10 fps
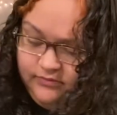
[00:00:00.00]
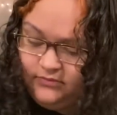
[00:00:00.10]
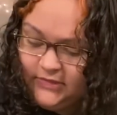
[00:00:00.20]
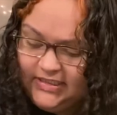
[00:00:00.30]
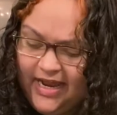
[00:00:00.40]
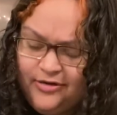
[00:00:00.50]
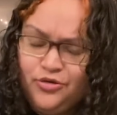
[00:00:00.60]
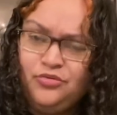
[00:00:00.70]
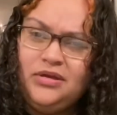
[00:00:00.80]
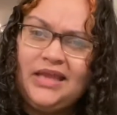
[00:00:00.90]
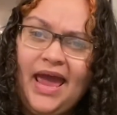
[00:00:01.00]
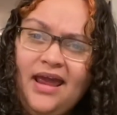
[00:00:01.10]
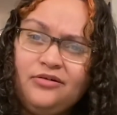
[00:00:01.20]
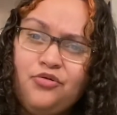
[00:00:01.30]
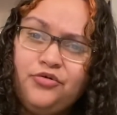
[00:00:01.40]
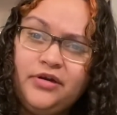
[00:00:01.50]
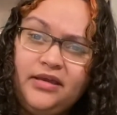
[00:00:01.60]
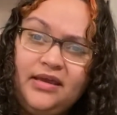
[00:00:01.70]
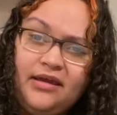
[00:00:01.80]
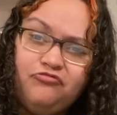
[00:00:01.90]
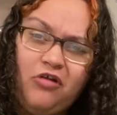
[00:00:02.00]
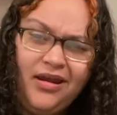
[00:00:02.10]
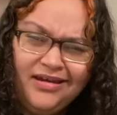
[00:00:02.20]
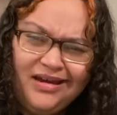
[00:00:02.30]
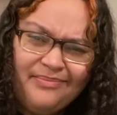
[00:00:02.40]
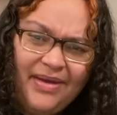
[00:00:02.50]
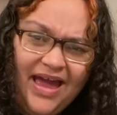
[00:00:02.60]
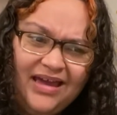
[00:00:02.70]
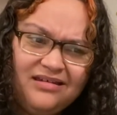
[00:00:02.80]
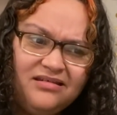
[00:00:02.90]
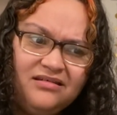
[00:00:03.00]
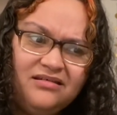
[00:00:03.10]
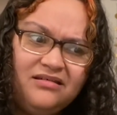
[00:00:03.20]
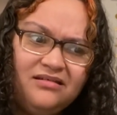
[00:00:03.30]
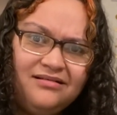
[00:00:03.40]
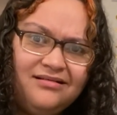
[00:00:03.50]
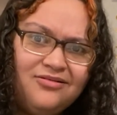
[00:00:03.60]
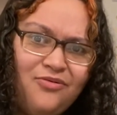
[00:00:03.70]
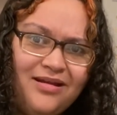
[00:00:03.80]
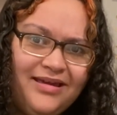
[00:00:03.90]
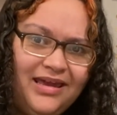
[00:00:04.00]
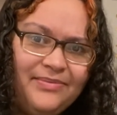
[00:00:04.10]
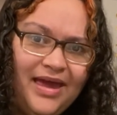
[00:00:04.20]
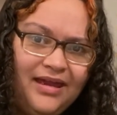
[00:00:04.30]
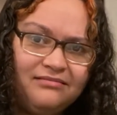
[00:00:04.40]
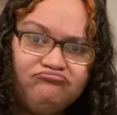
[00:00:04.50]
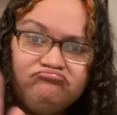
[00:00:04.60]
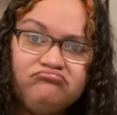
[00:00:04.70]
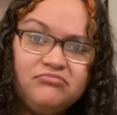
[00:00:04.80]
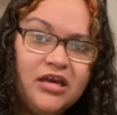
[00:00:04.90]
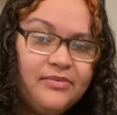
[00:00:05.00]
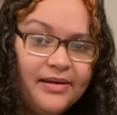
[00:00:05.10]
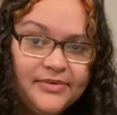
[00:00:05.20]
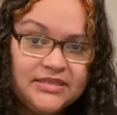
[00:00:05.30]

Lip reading: side note, at the end, Courtney and Ryan come back. Girl, why they came back? Anybody miss